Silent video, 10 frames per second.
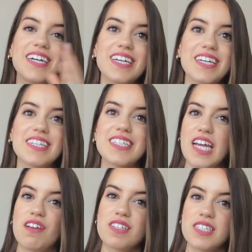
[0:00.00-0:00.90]
it is
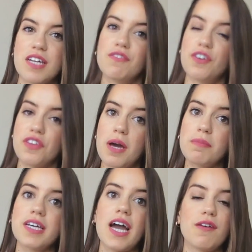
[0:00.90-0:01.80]
kind of the same for them.
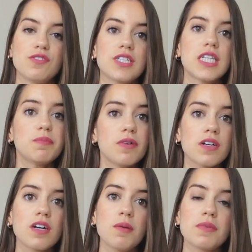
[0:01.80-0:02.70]
They have to keep
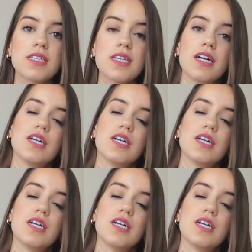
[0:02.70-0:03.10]
on coming